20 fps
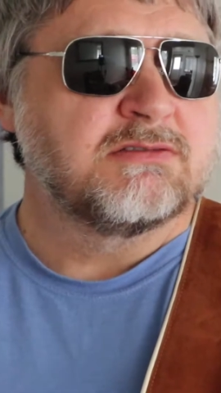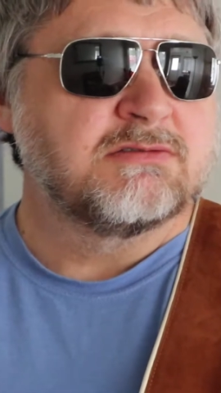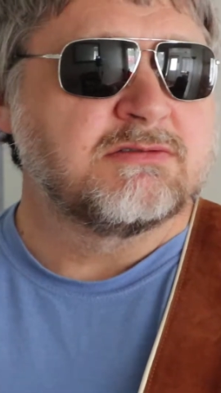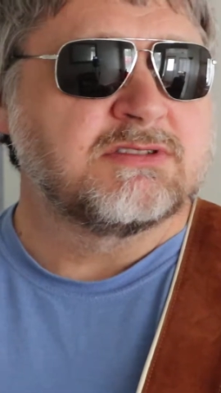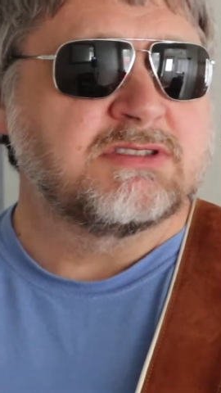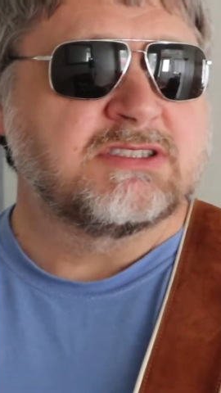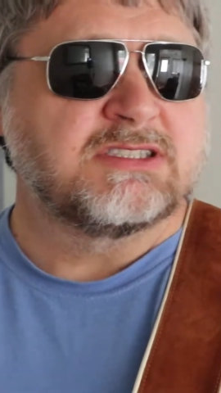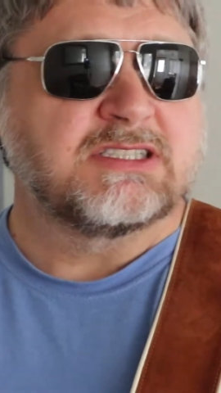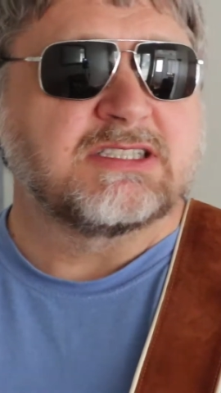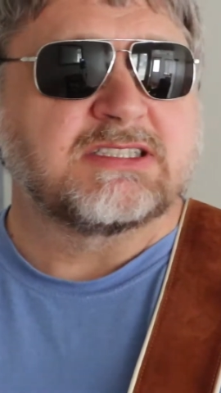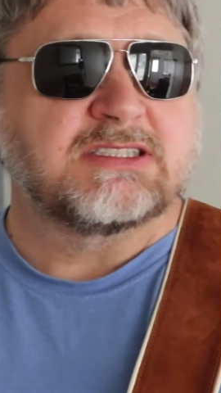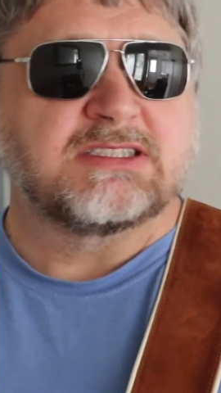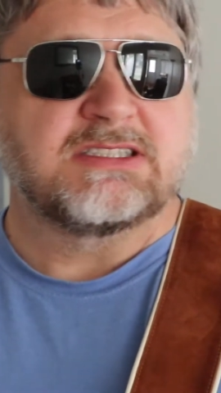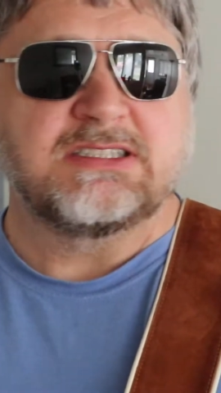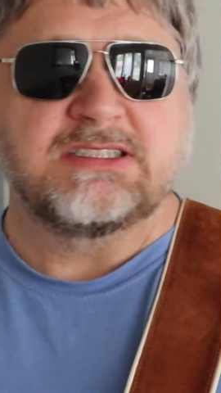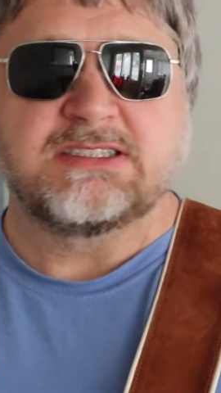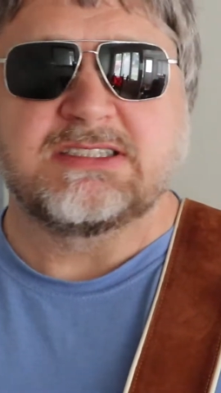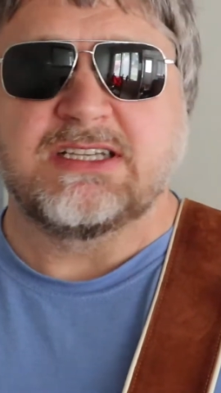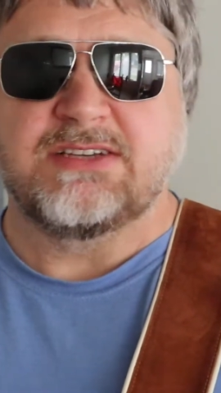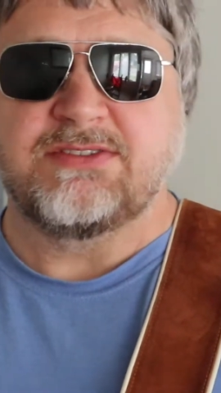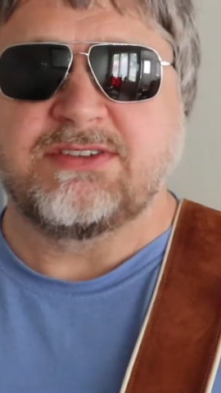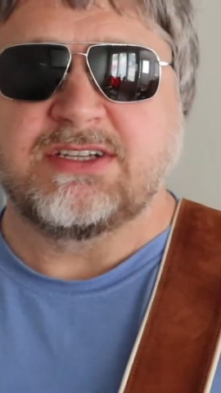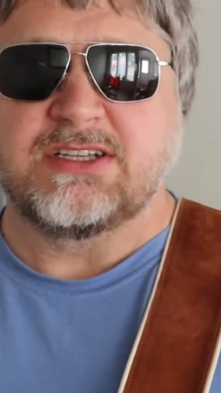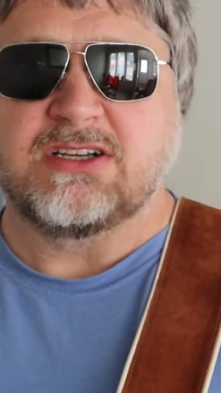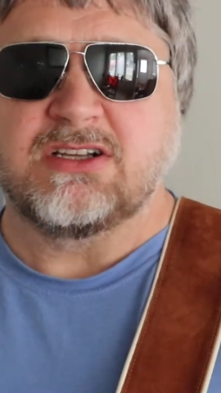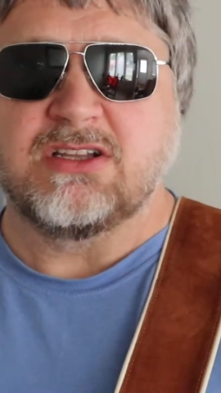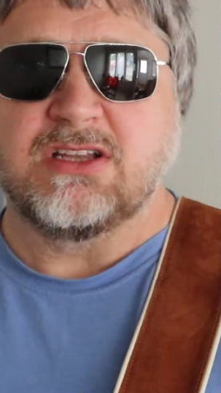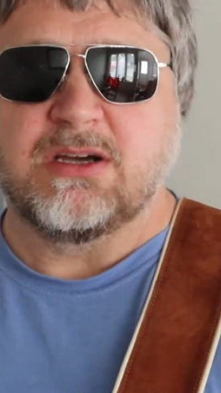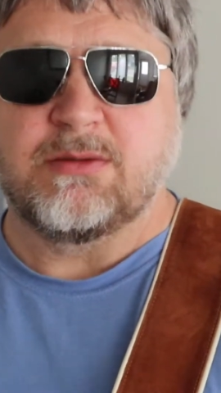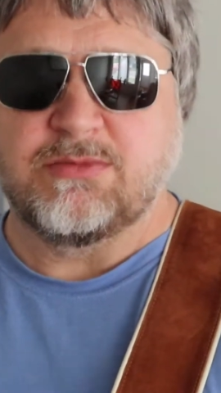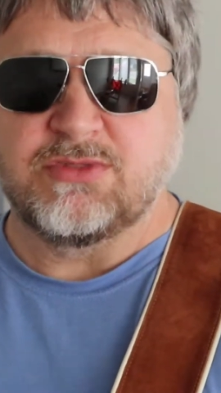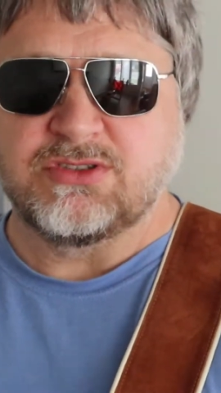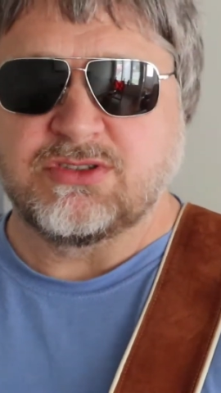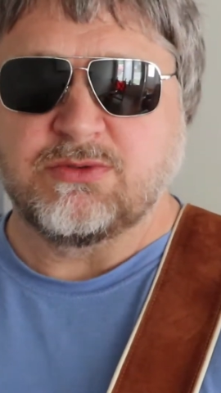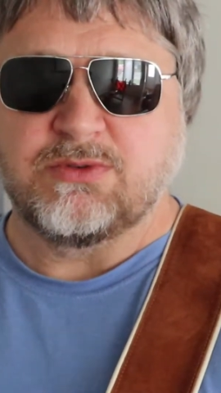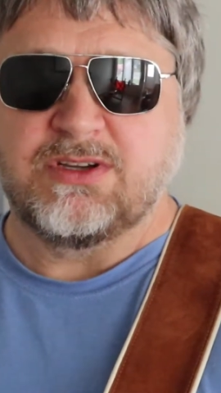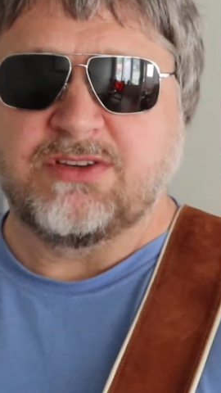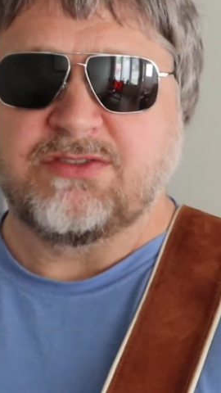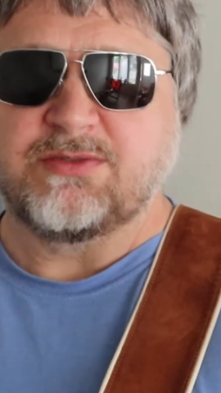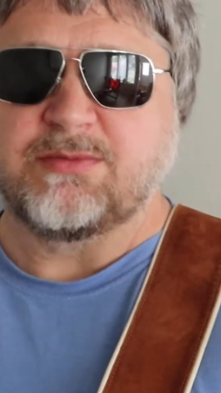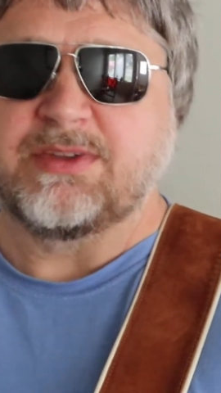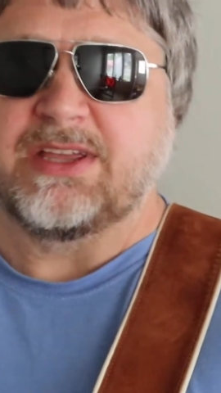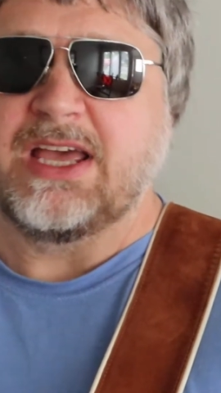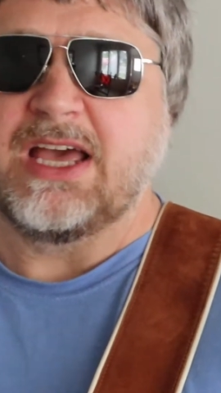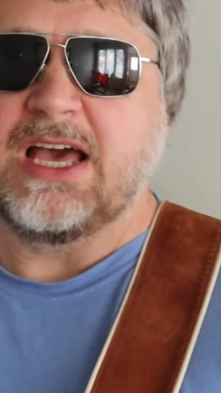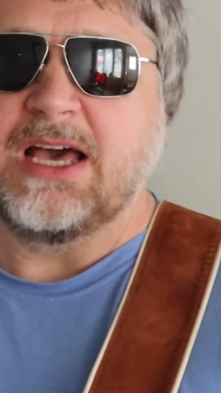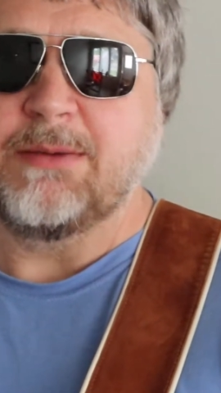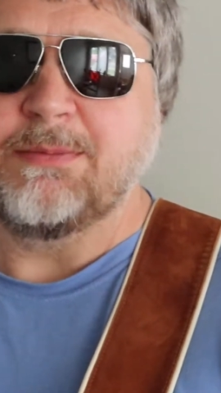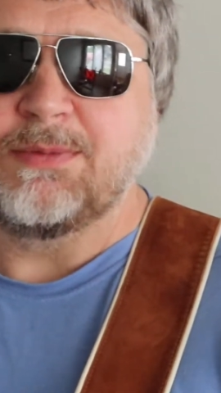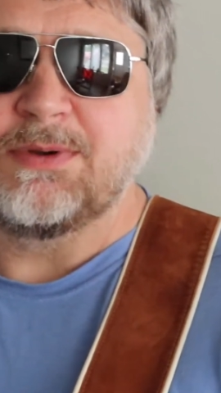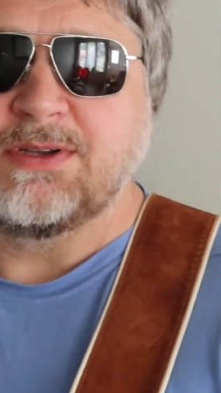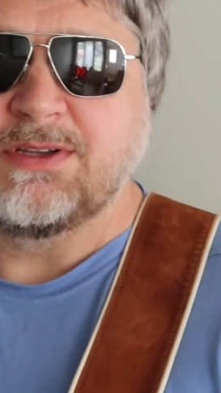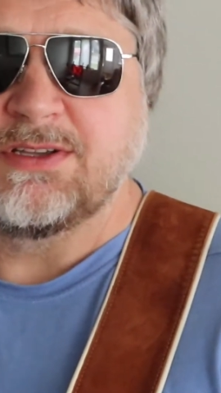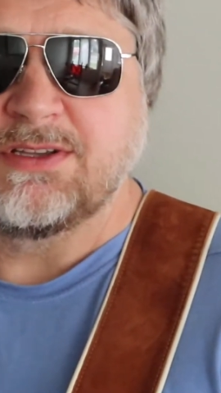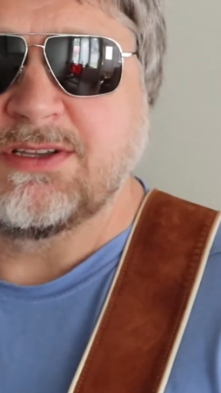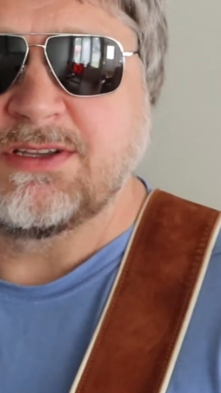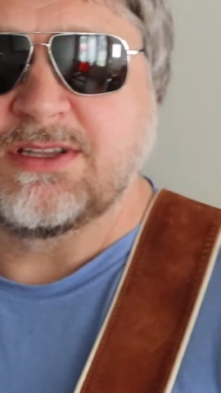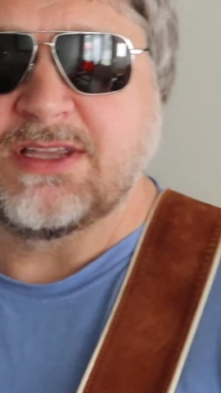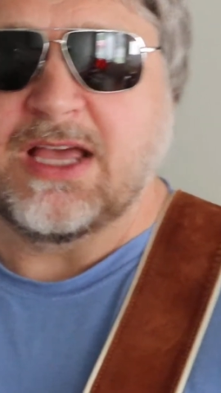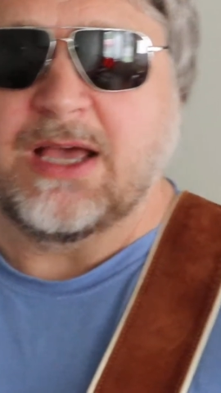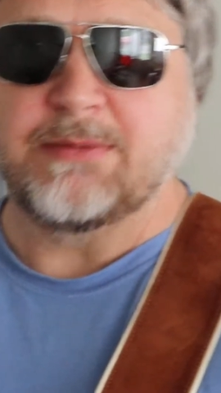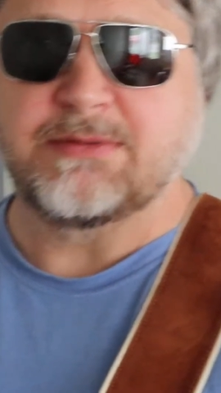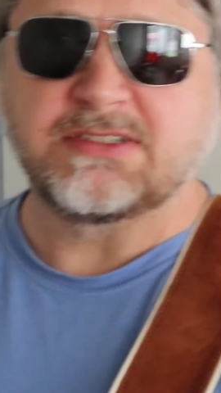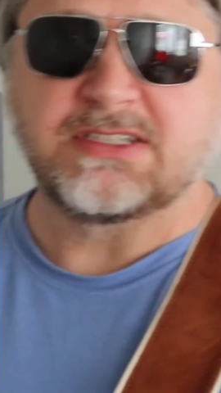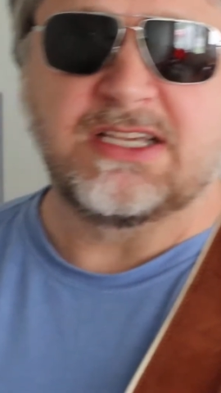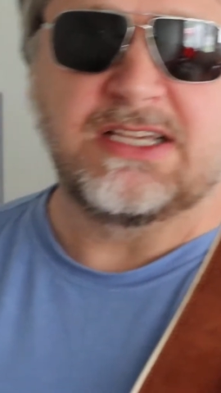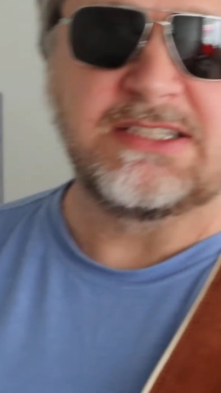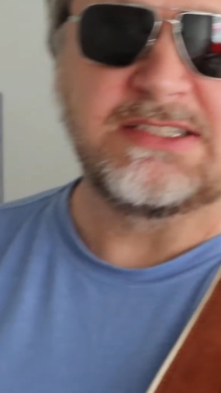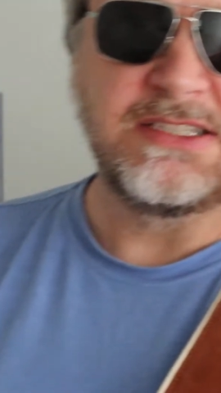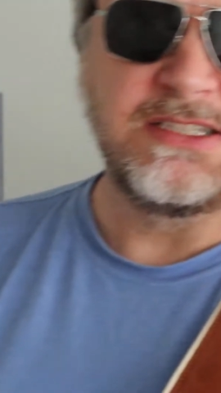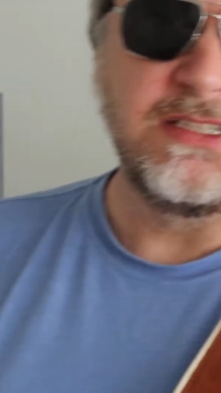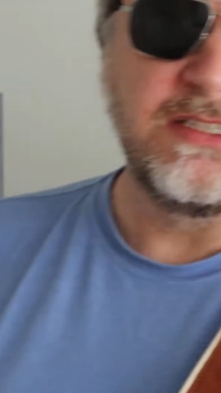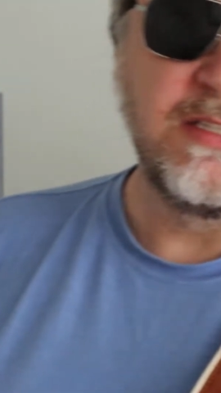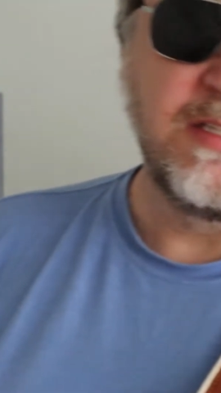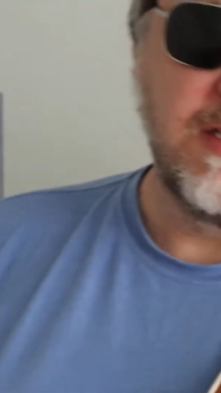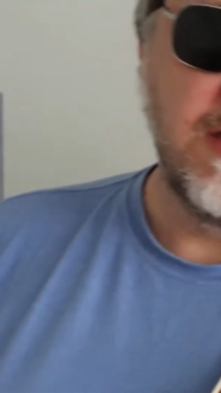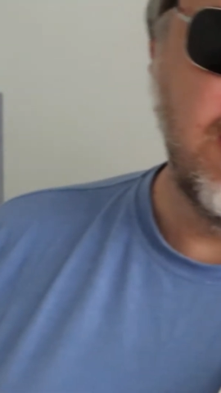60-70 kilometers away from capscasing.